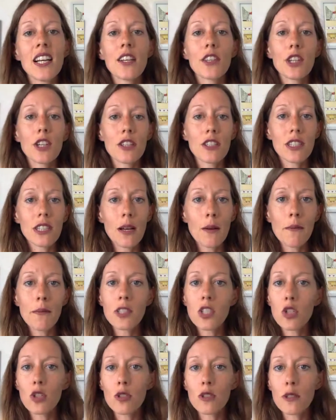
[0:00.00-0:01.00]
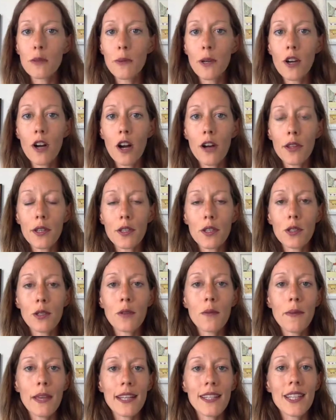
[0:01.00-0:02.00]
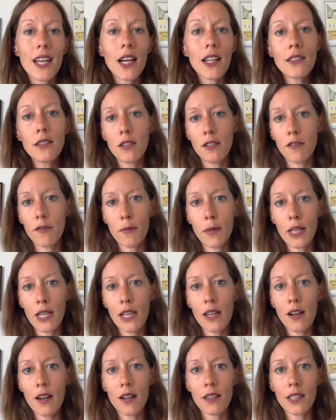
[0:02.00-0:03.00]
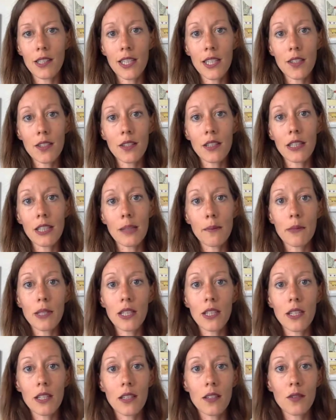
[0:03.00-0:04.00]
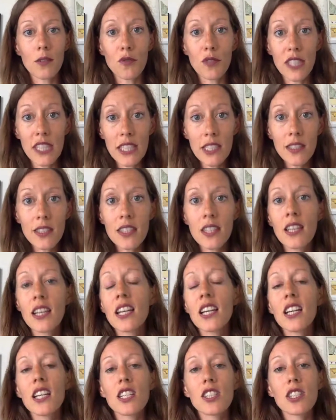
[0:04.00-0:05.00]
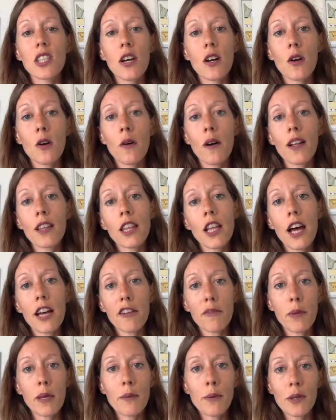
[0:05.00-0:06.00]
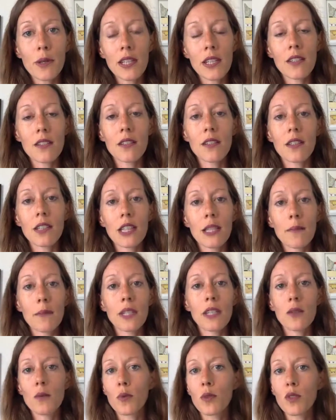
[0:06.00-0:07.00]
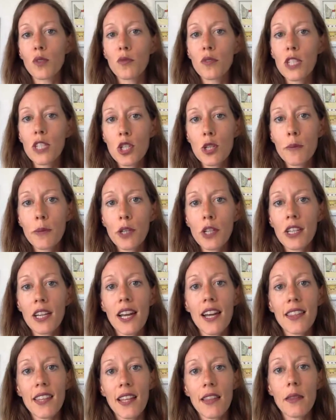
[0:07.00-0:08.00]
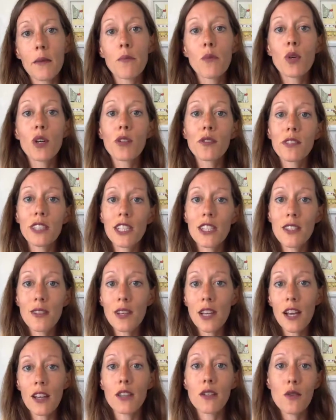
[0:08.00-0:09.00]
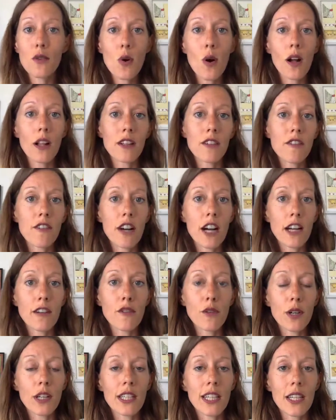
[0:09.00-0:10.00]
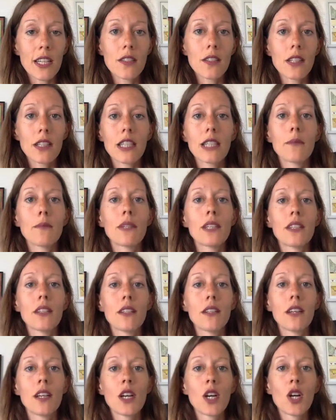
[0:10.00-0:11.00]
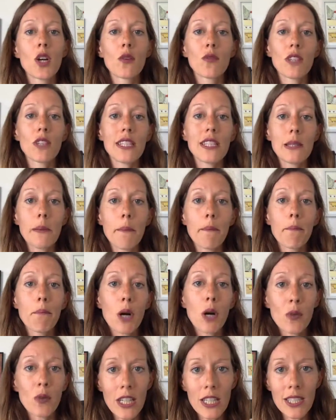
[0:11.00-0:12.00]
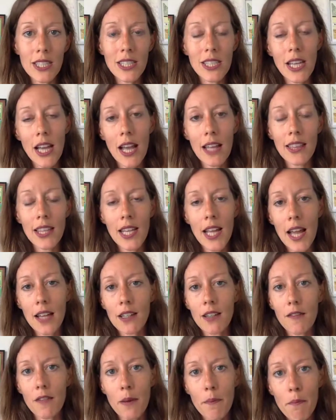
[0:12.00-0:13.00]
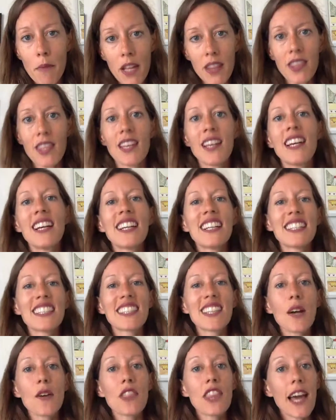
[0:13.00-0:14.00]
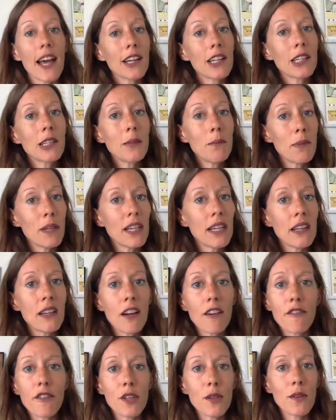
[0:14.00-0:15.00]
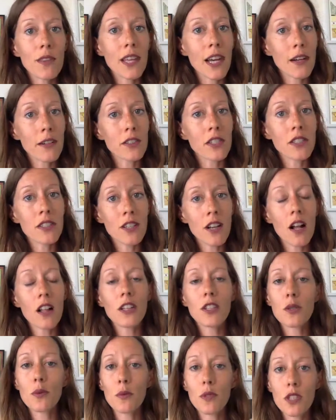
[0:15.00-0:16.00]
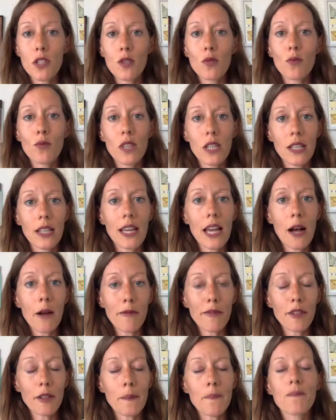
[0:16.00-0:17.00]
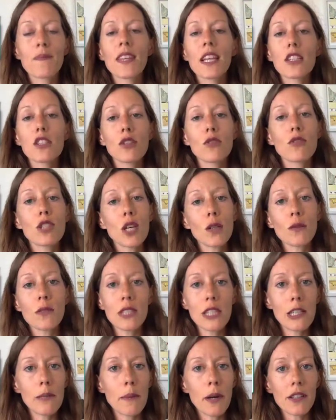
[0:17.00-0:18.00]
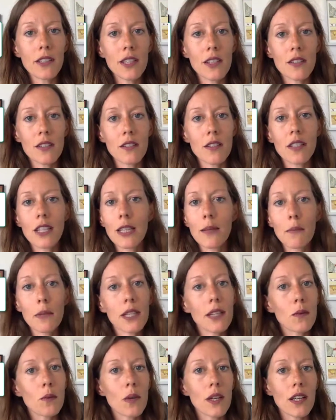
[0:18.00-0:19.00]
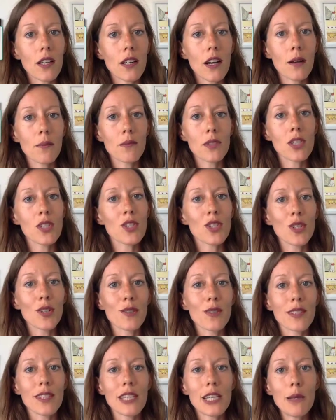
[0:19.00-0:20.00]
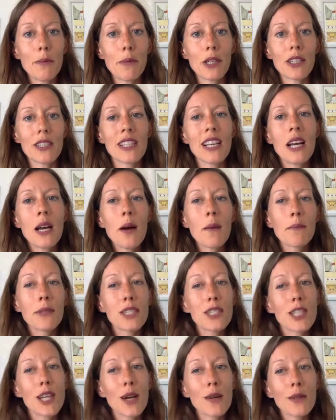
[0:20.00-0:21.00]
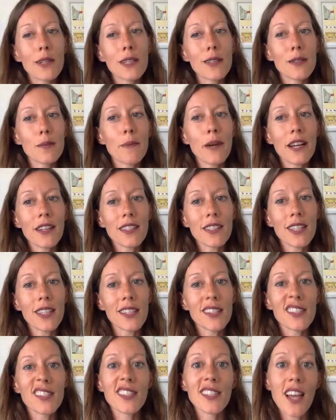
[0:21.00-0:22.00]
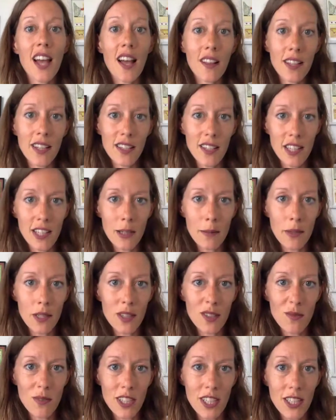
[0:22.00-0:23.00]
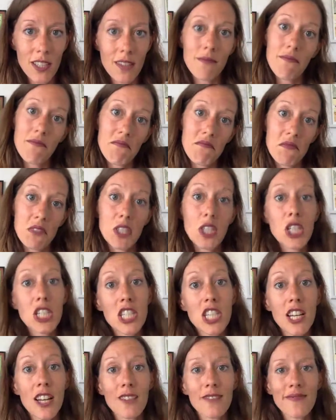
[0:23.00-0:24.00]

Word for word: There are some children's book authors who make tons of money on Kindle Unlimited reads. So, a lot of people with Kindle Unlimited will read your book, and then the more reads you get, you qualify for a Kindle Unlimited reads bonus at the end of the month. So, that could be a few thousand dollars, which is really helpful. So don't sleep on Kindle Unlimited when it comes to children's ebooks, but don't expect to sell any ebooks really. Good to know.